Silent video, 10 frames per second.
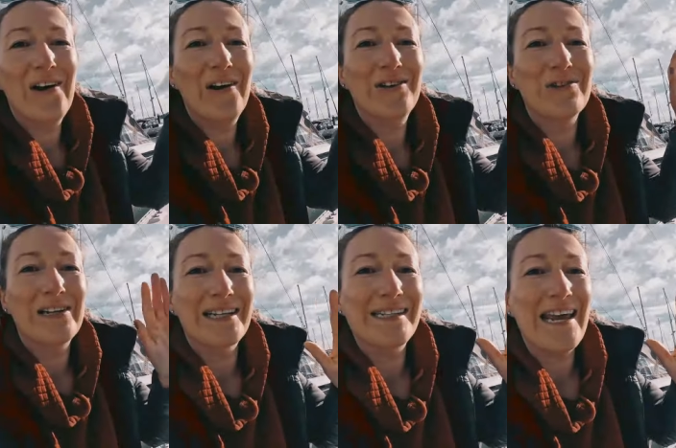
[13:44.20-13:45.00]
under a
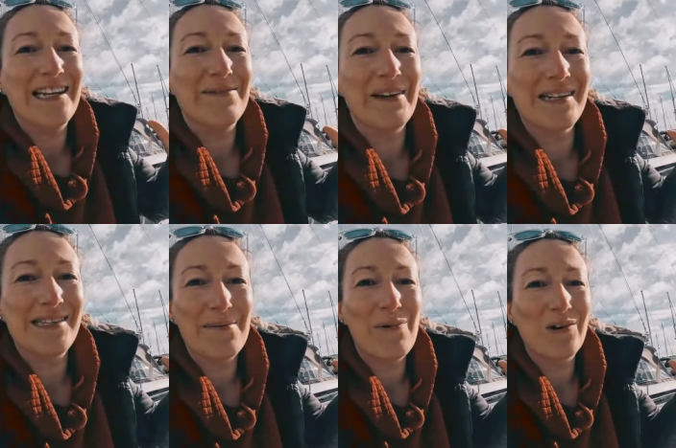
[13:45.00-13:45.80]
little tent because
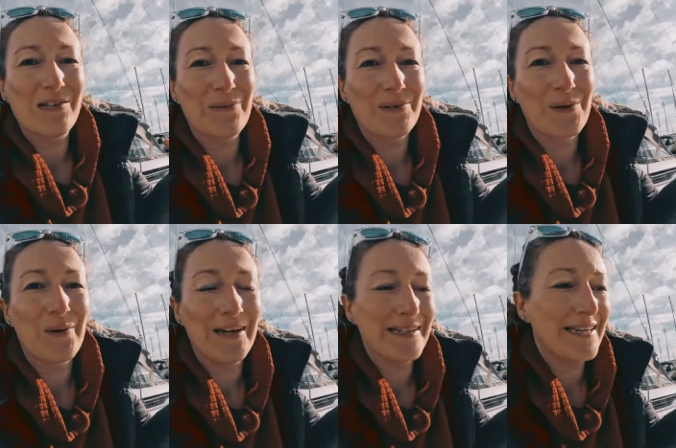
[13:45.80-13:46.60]
the epoxy wasn't
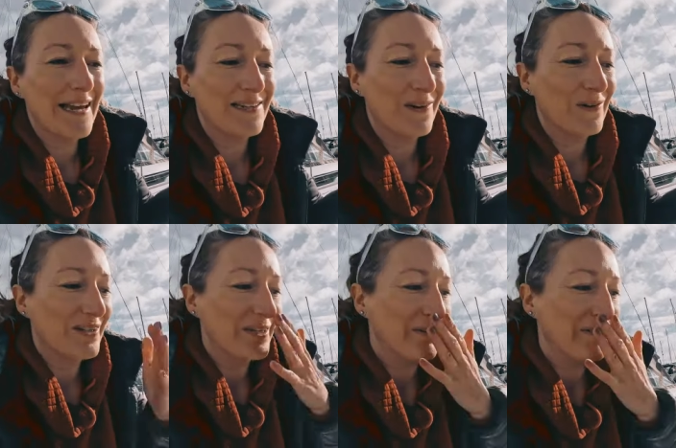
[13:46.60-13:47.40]
quite set on
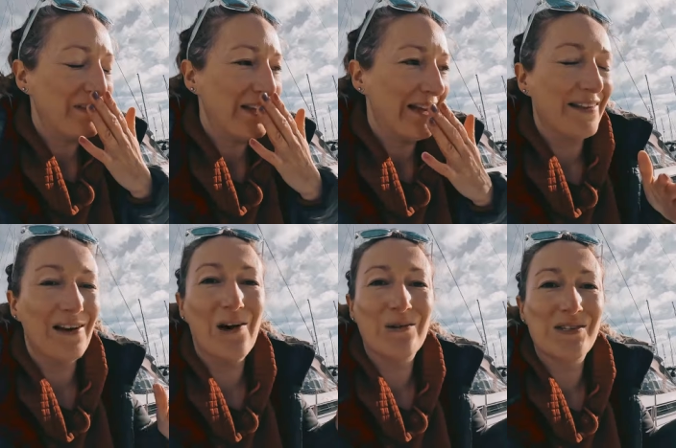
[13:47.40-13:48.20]
some of the uh,
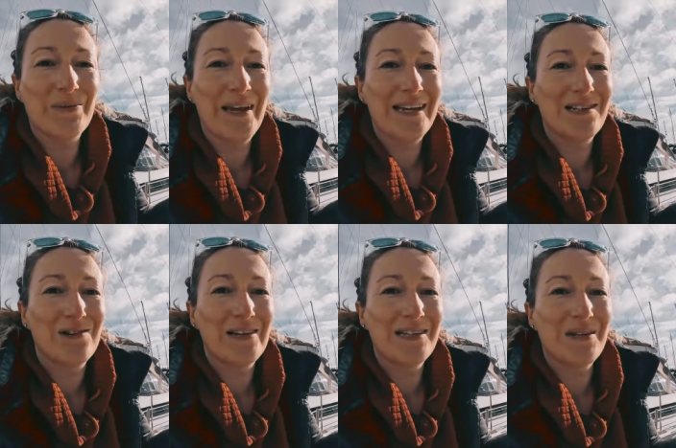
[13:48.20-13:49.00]
the holes that we had to
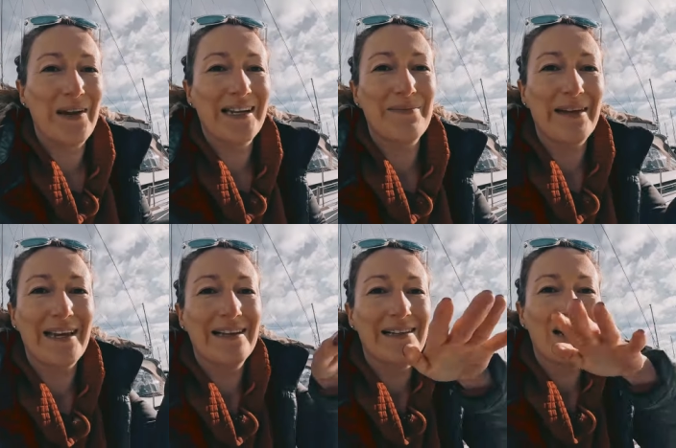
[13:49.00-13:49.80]
drill so I had to make
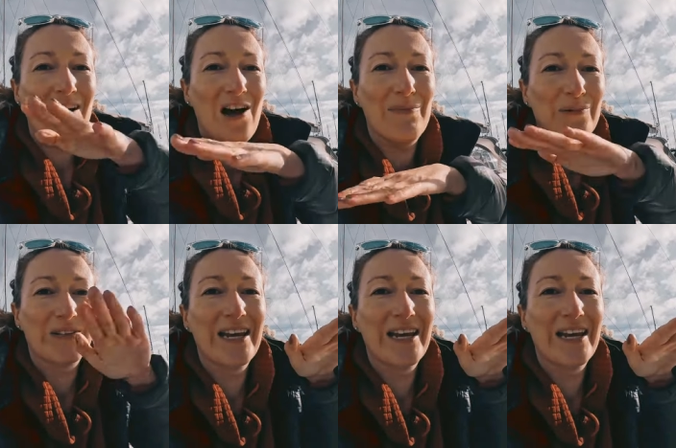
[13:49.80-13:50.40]
a little cardboard